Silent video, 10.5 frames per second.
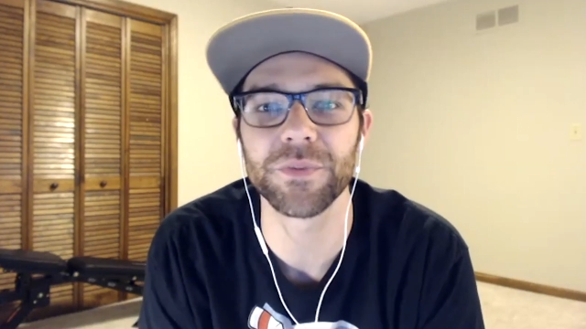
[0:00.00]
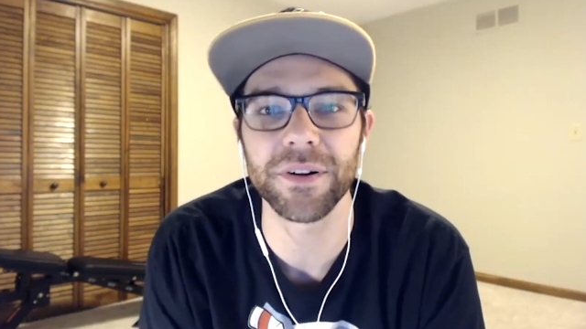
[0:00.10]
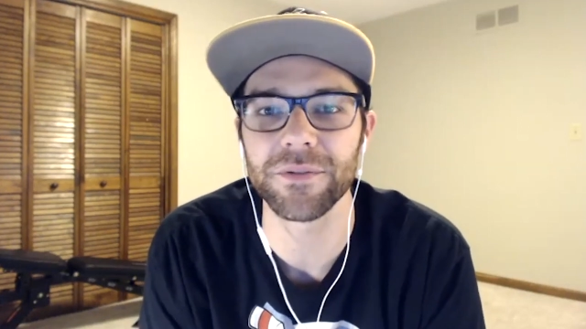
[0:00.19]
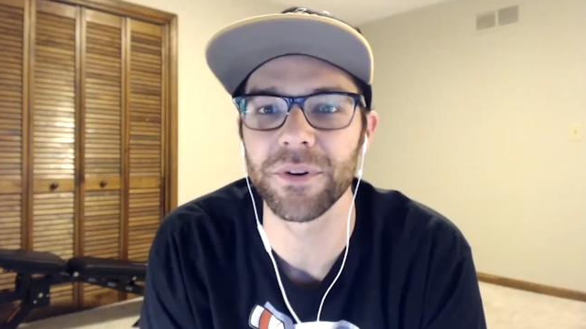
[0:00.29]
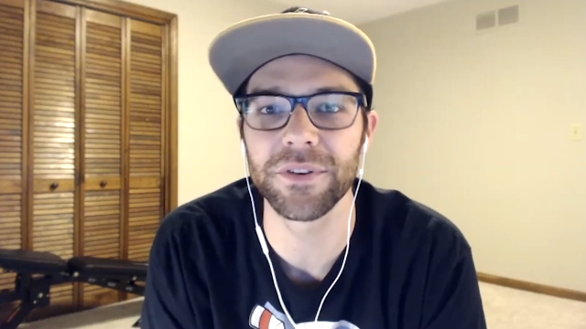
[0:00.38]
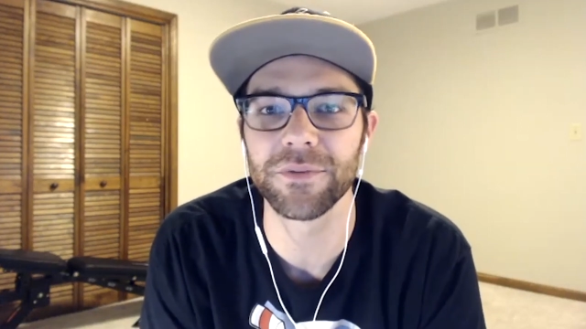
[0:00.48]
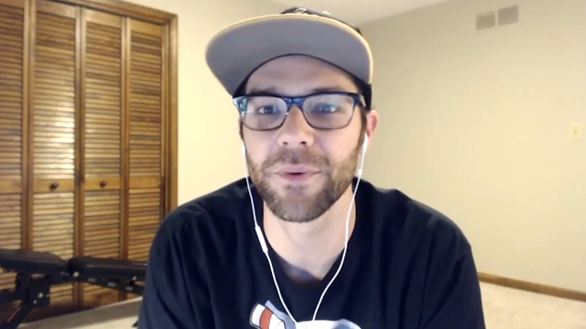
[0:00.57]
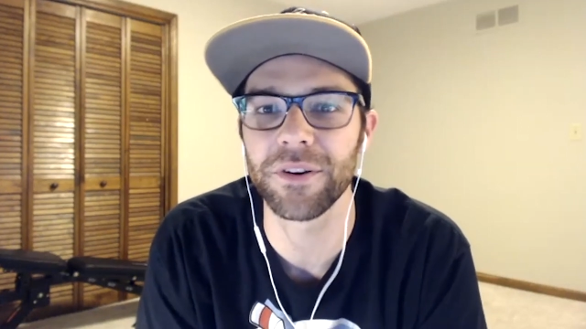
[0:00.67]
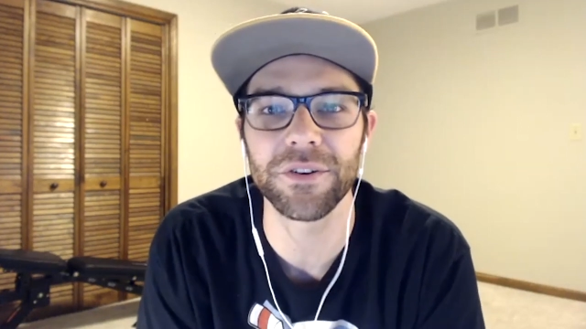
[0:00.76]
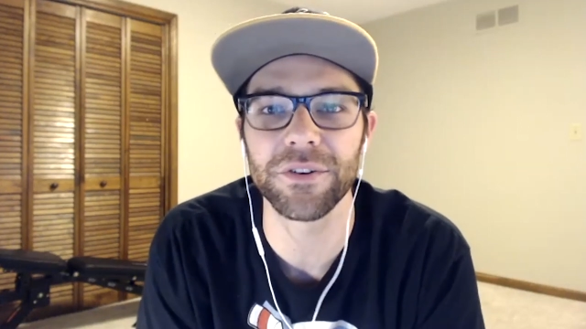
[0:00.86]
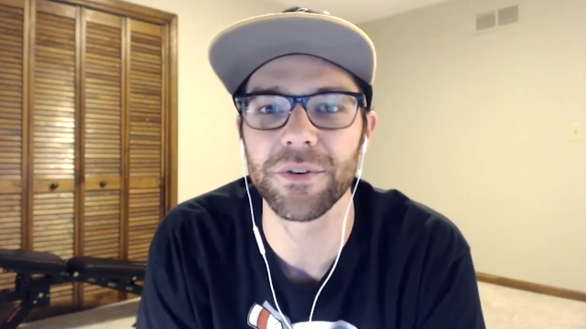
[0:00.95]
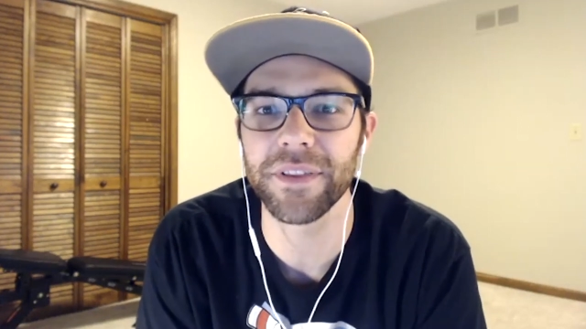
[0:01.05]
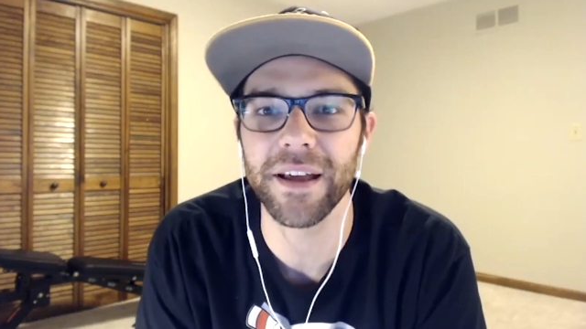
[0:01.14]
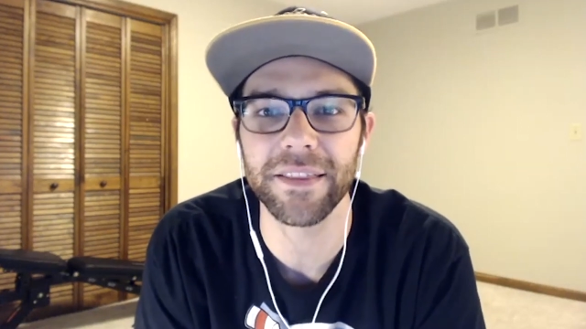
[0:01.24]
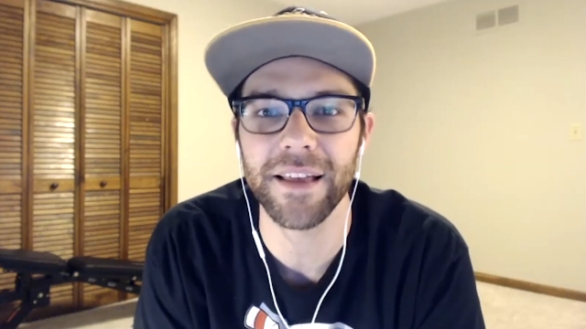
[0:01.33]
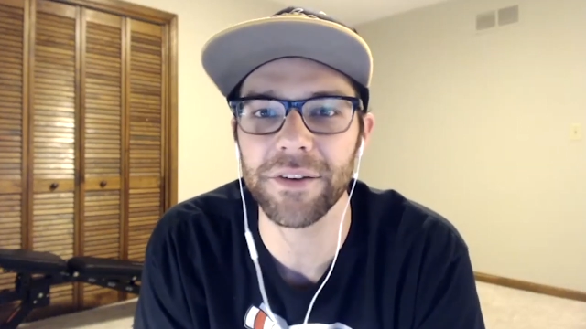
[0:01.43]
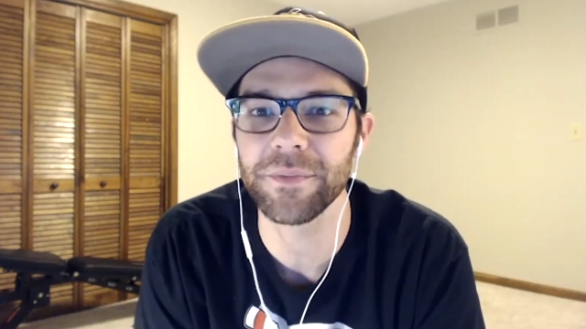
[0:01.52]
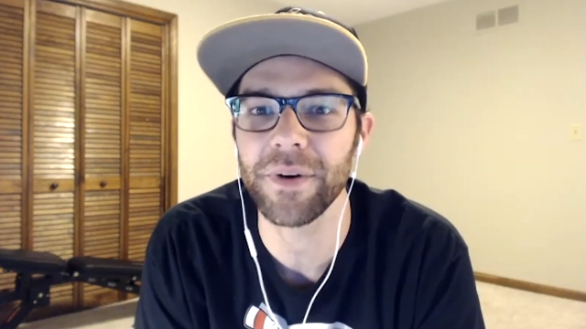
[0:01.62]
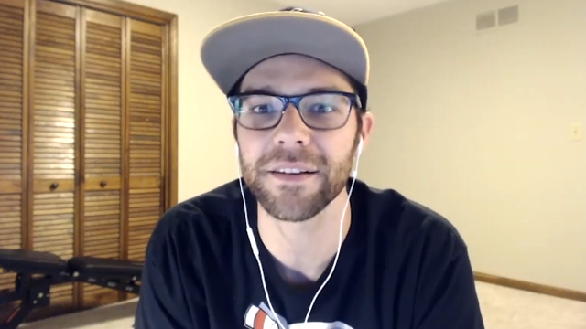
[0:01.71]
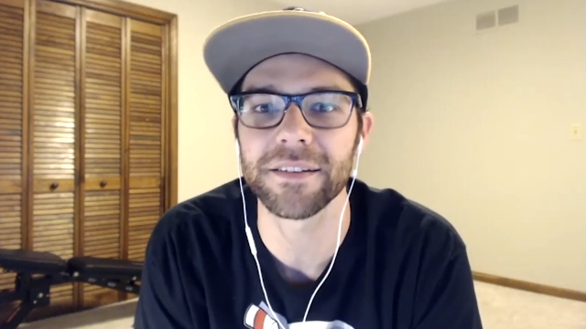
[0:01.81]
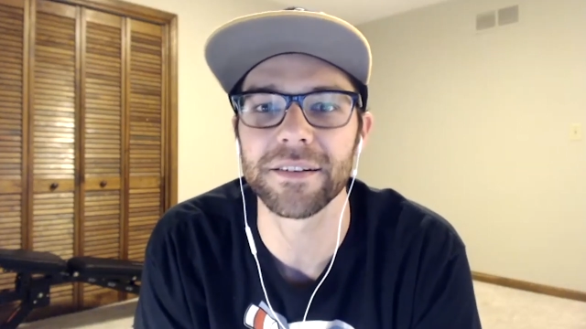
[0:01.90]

what do you do with that $1,000?